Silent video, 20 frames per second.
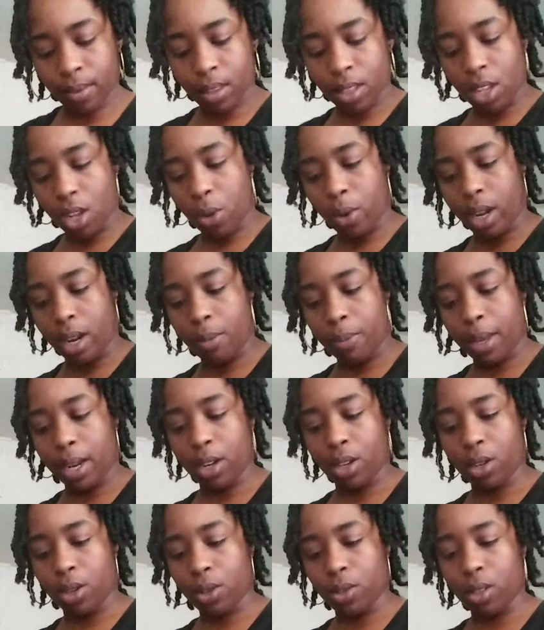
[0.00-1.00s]
The Queen of
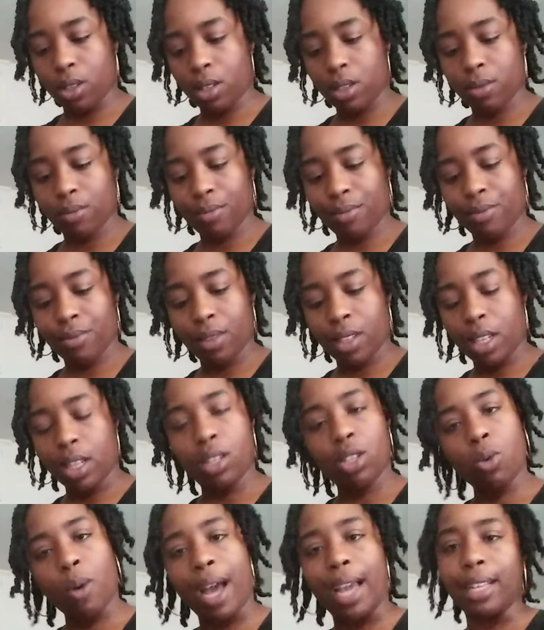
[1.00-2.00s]
Pentacles.
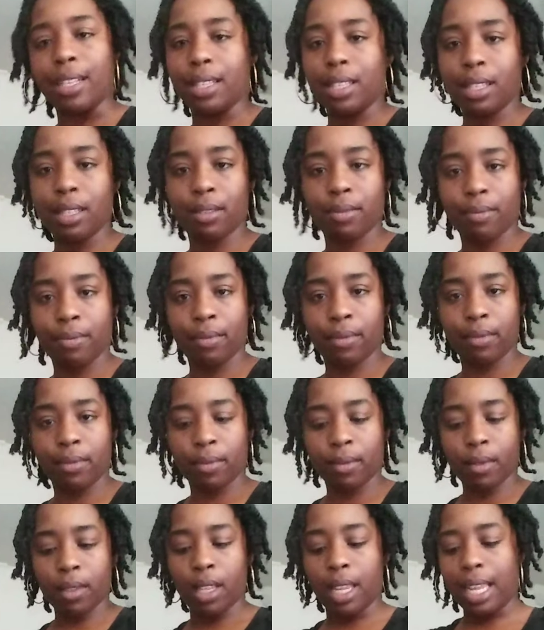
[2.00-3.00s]
Twice.
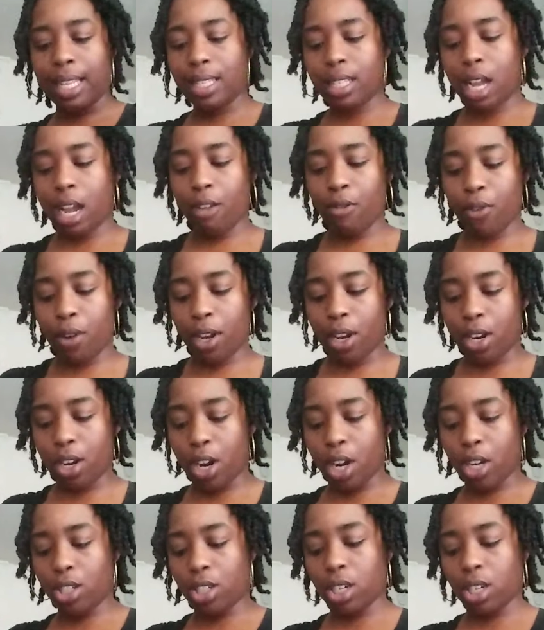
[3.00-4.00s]
It's time for you to
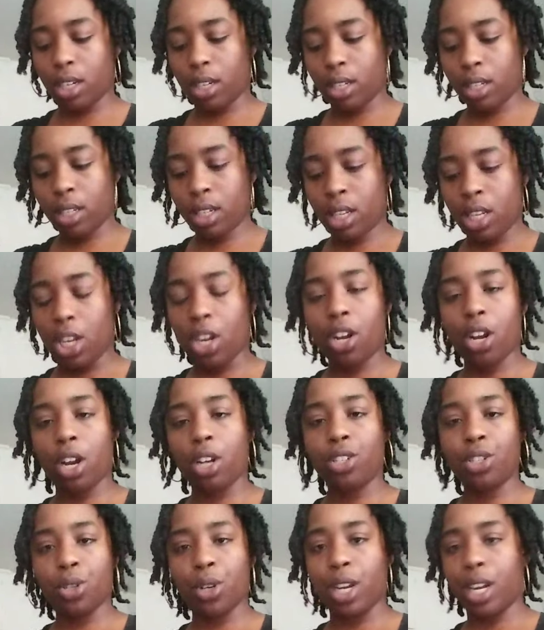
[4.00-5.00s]
nurture. You're
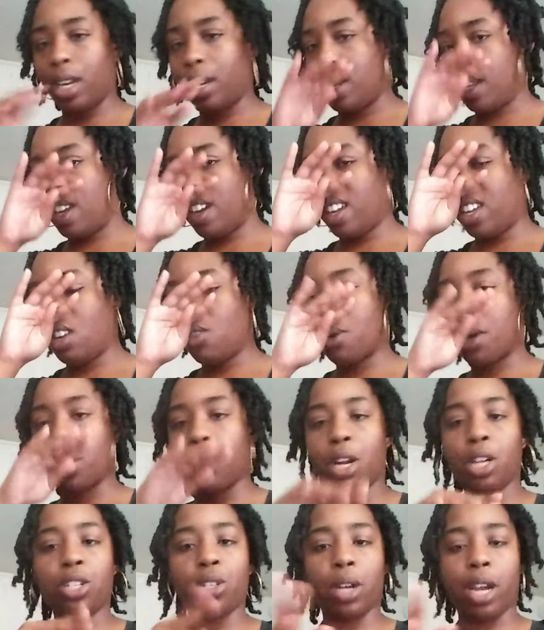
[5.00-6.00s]
nurturing, you, you were
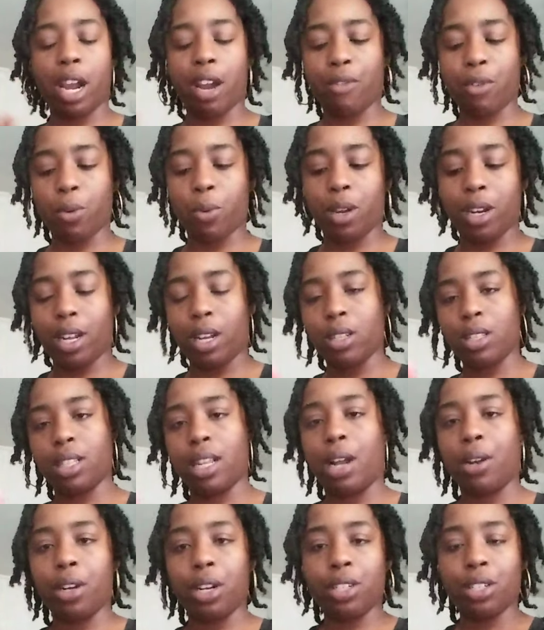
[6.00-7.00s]
nurturing everyone else.
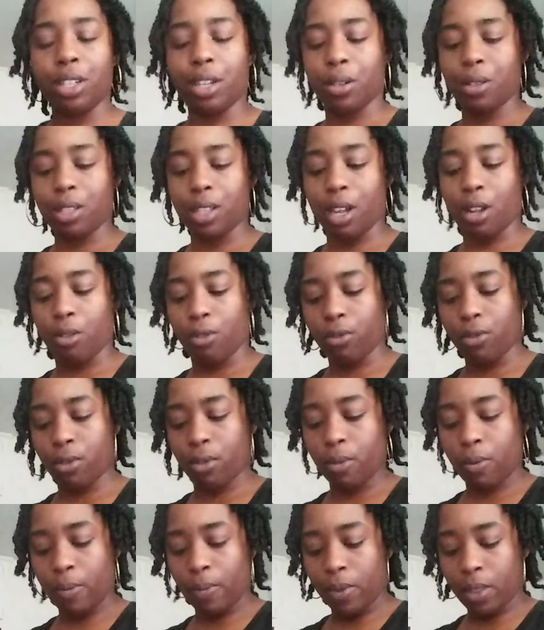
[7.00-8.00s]
Now nurture yourself
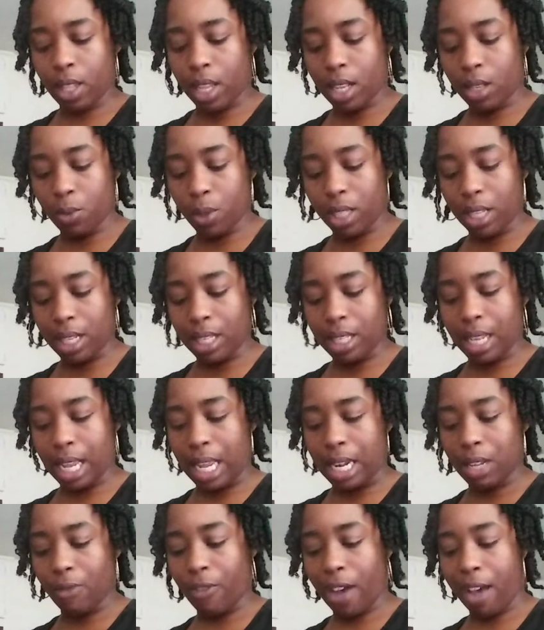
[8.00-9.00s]
is what they're
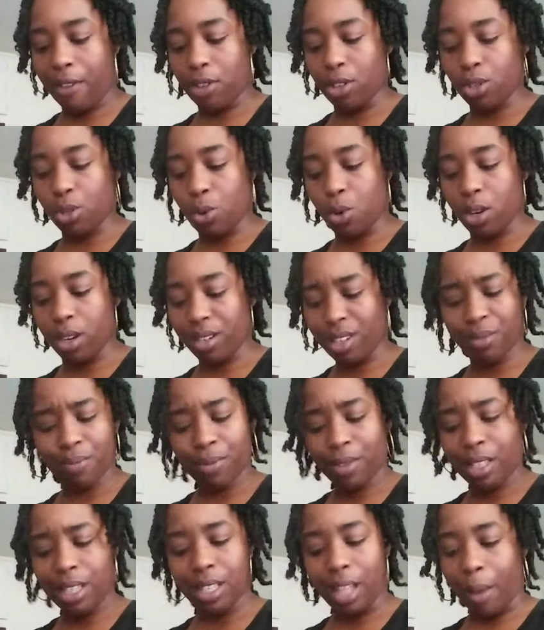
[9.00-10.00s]
saying. The Five of Swords.
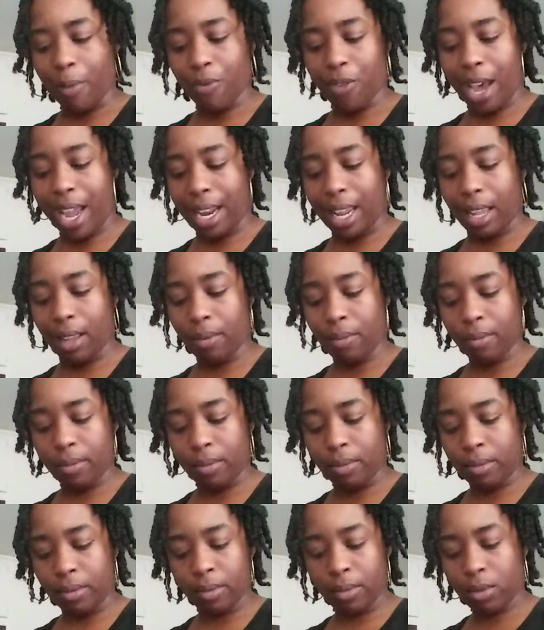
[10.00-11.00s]
Stop fighting.
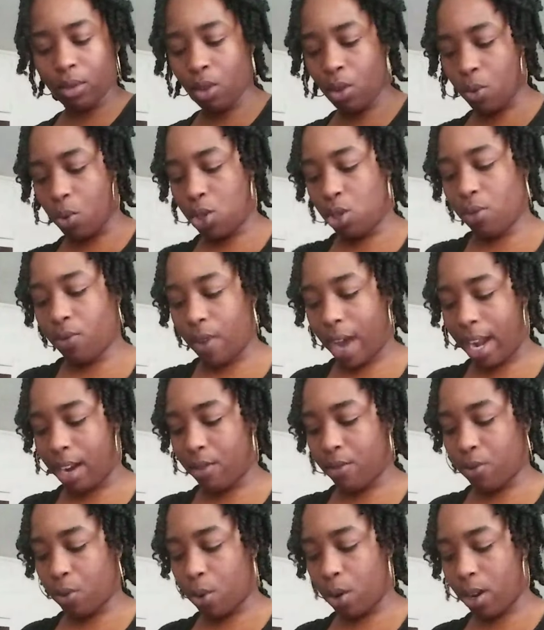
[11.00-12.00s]
What you
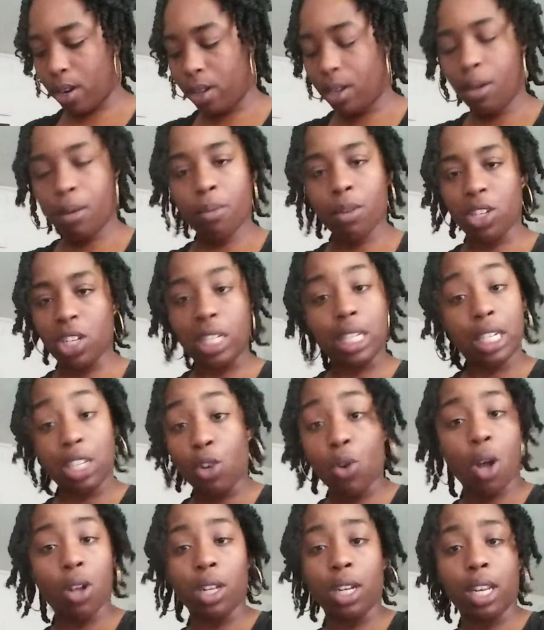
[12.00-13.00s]
fighting for? Just
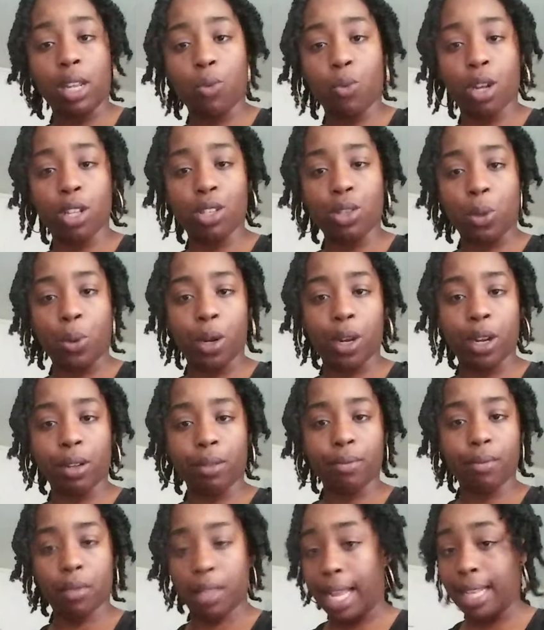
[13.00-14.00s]
you only need one sword.
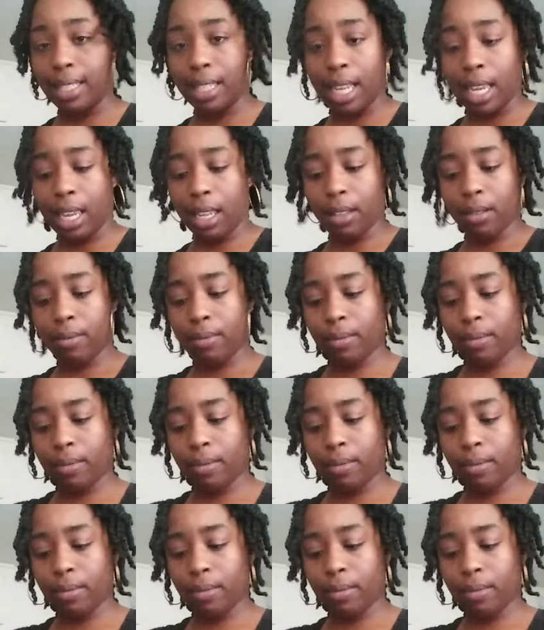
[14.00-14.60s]
That's it.